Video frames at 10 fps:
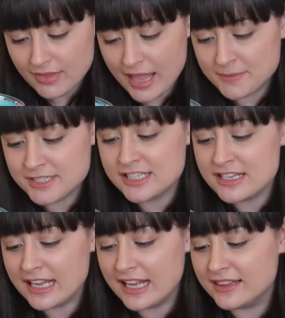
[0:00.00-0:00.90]
I'm just
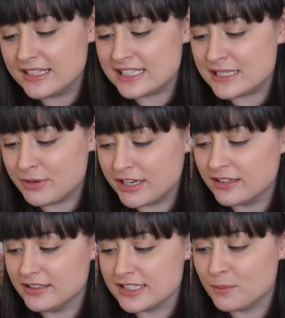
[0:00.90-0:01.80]
looking at these
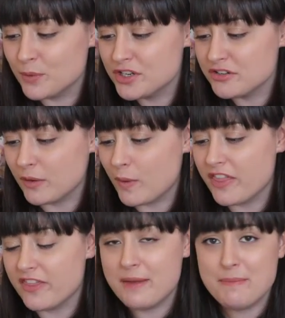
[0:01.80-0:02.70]
sprinkles I'm wondering
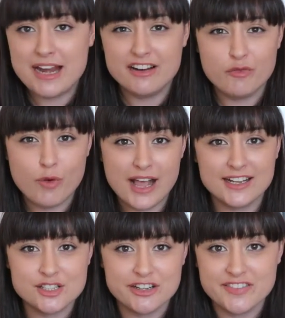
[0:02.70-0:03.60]
whether they're made of
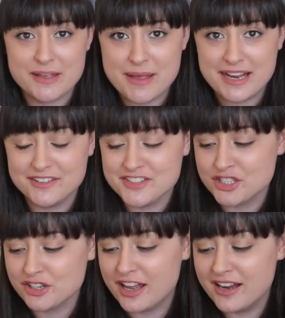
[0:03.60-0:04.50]
wax or if they're made of
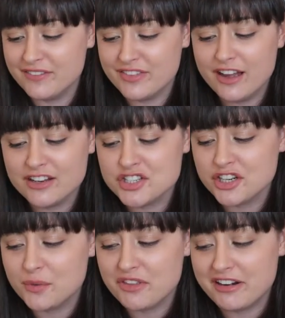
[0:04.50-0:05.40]
sugar and if they are
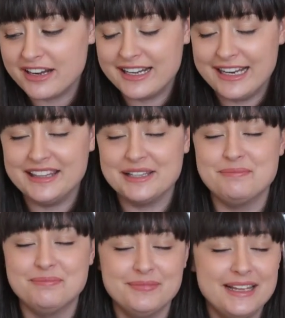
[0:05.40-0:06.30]
sugar whether I can eat them.